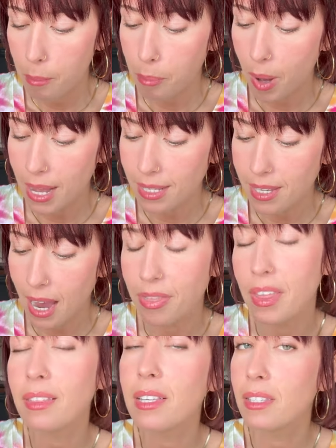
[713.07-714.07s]
but I
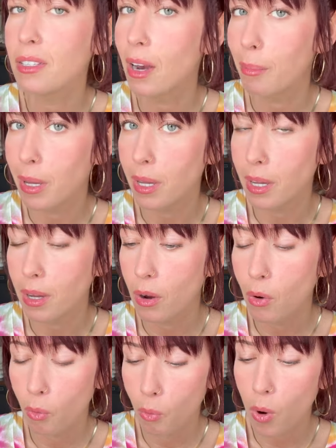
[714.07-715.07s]
think this is going to be
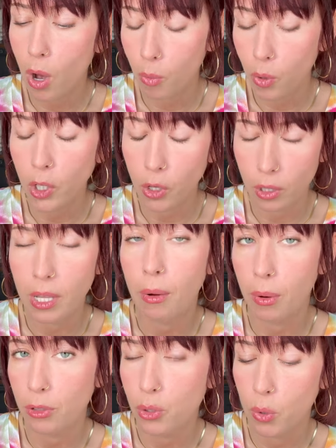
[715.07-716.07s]
a really good
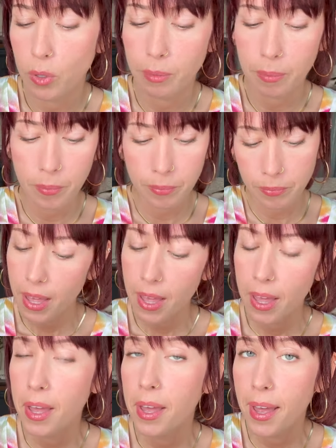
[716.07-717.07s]
layering tool.
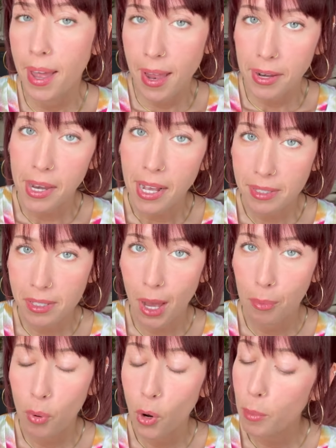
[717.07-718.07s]
Next
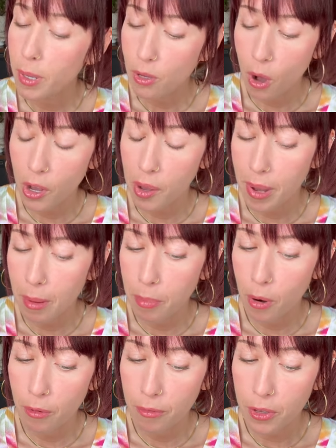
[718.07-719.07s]
up, we're going to be talking about a
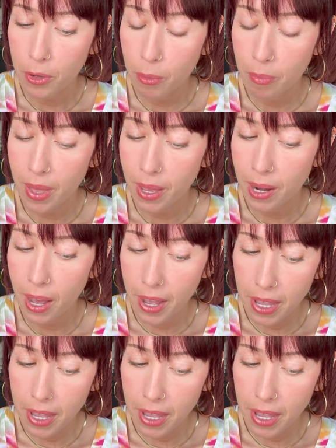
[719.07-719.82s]
perfume that I